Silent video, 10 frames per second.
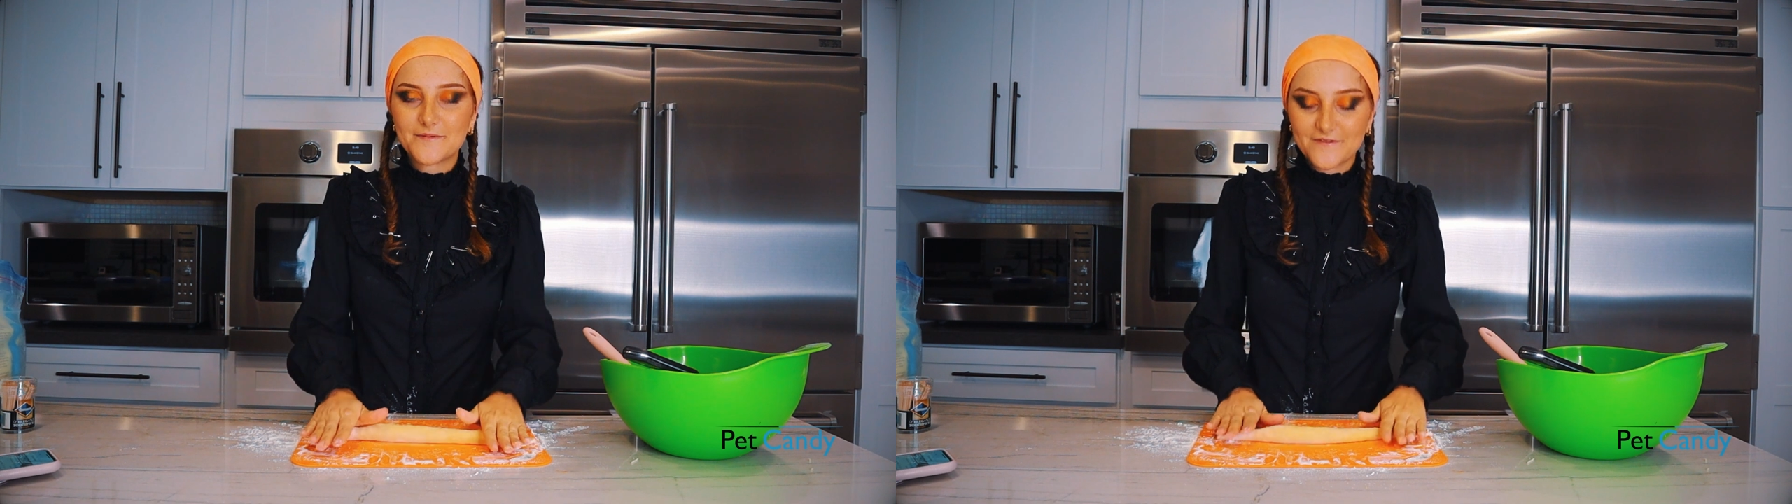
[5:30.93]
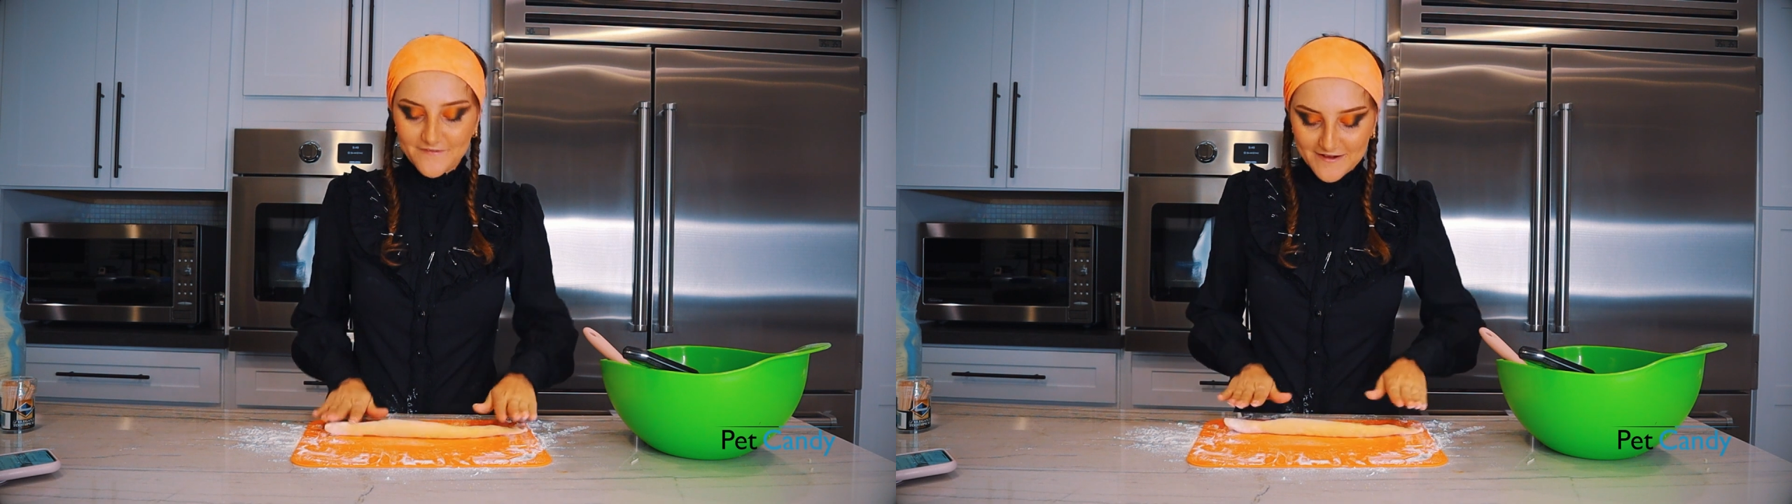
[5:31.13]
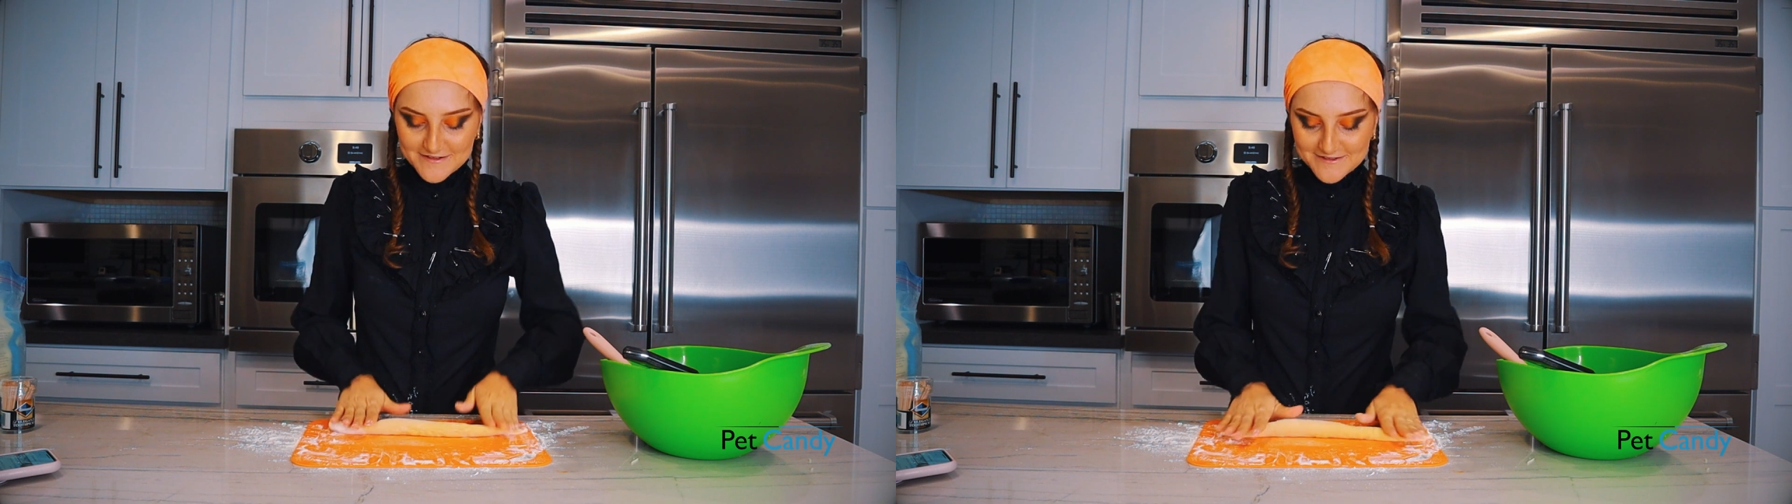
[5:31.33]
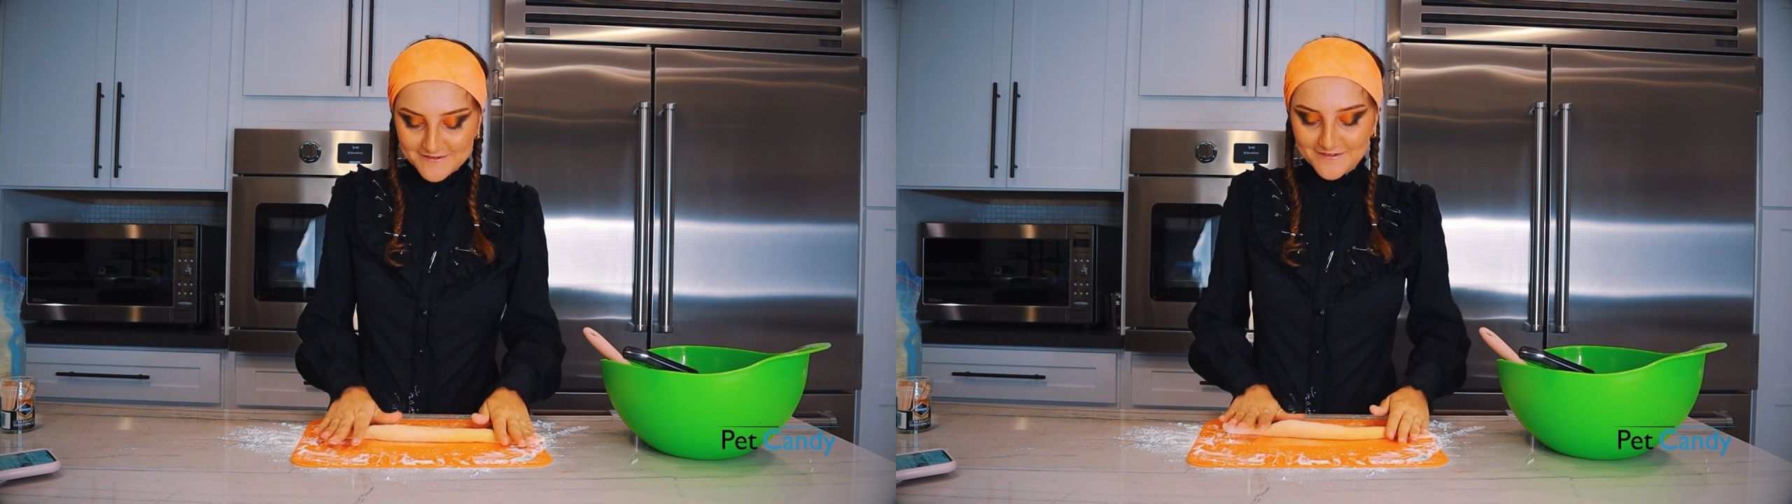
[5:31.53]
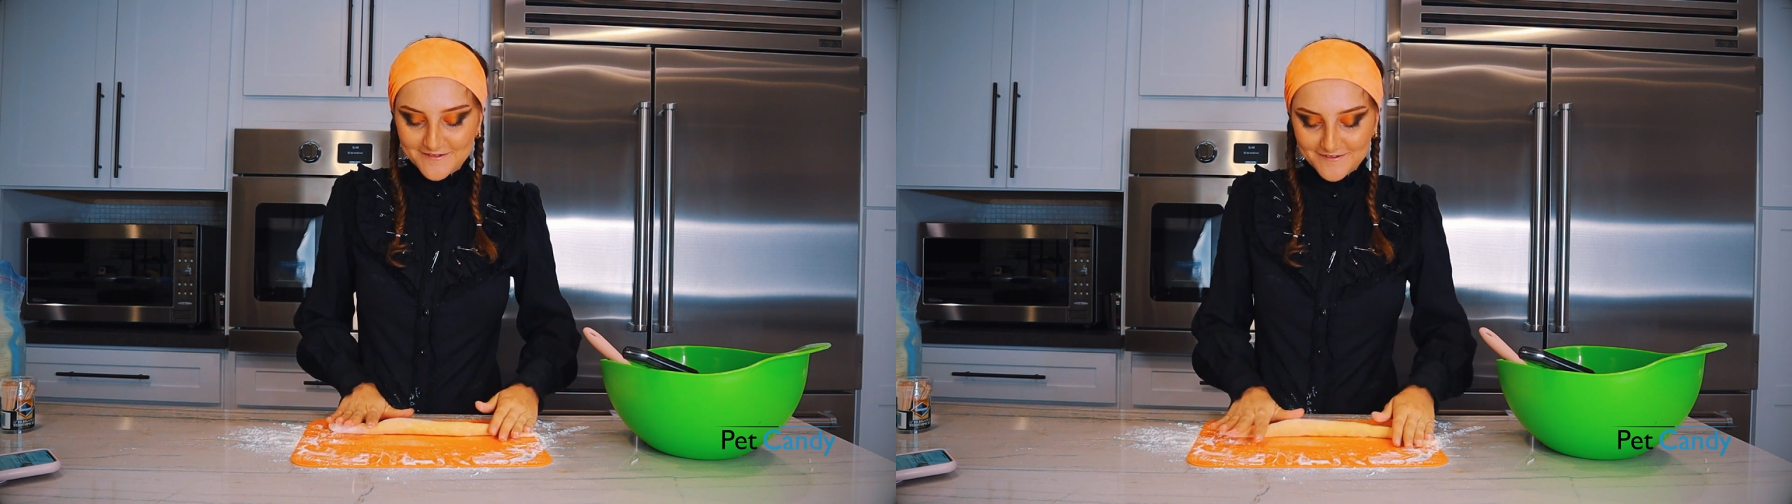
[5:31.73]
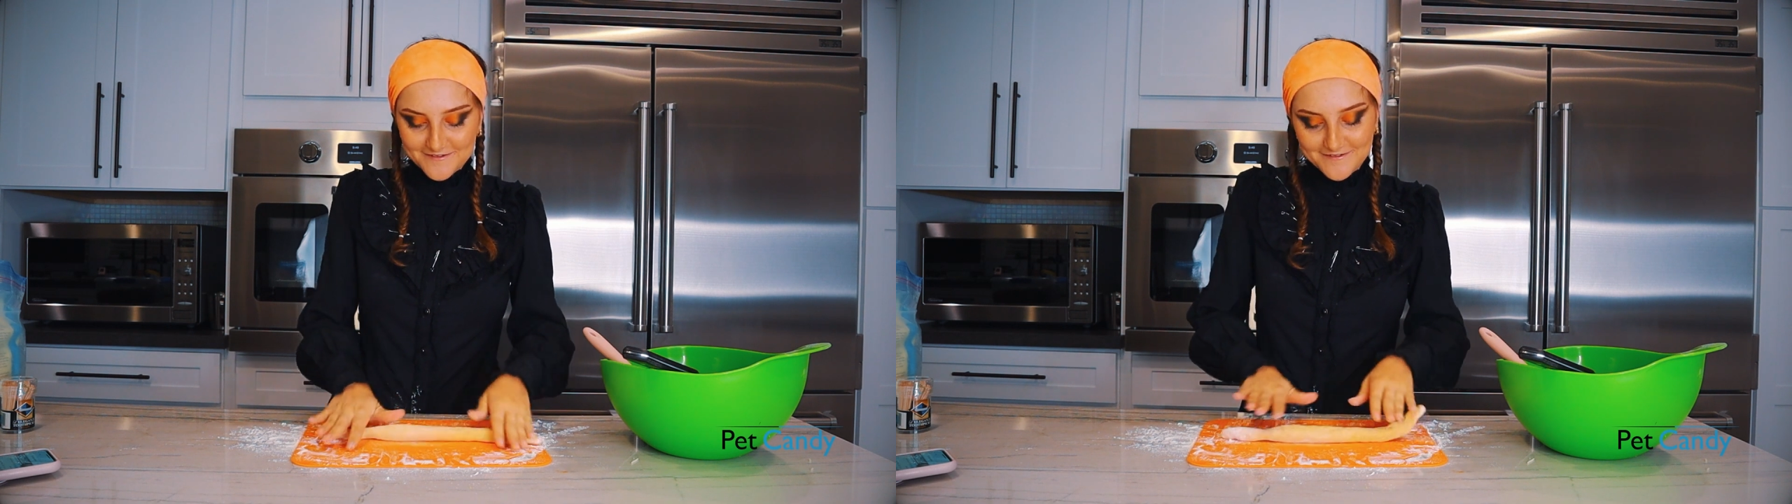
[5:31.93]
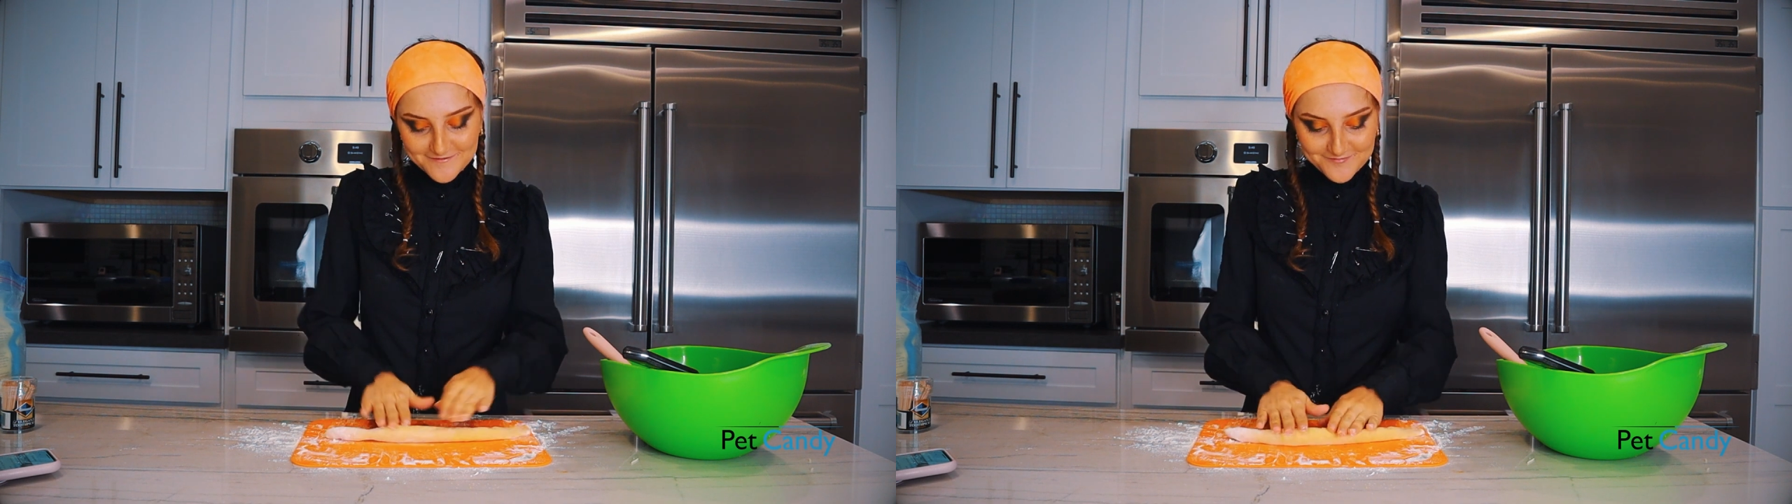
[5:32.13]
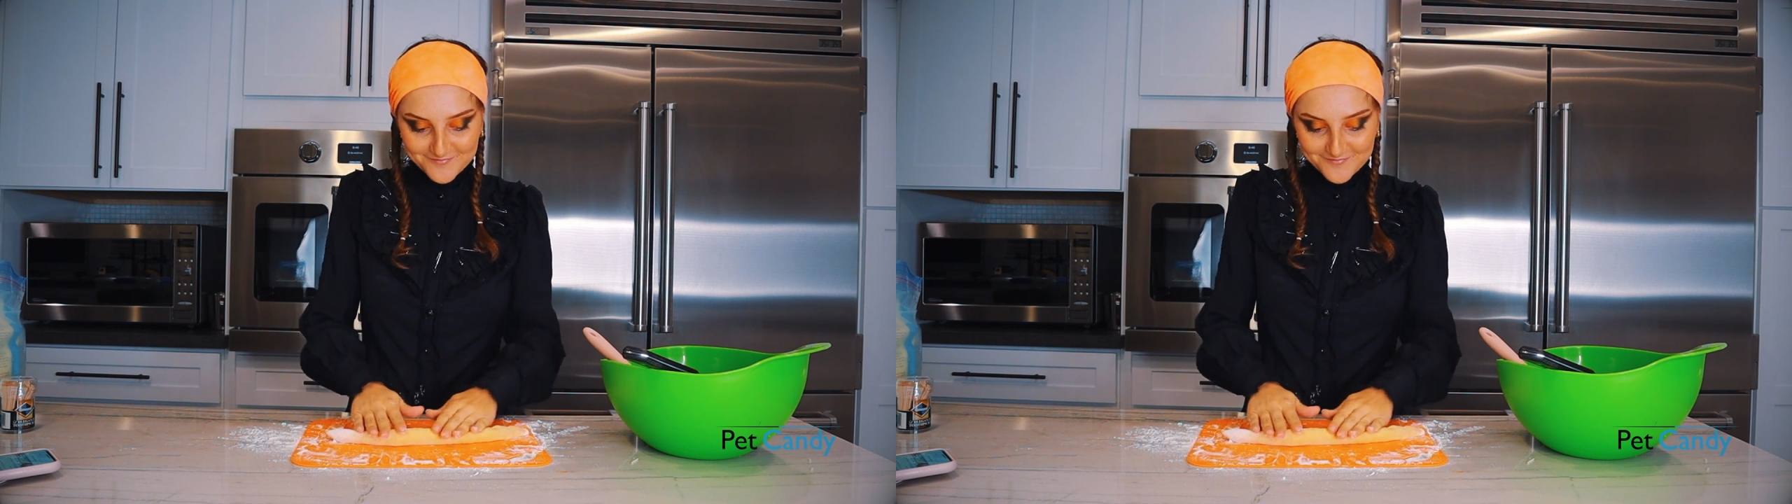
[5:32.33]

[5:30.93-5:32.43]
professional?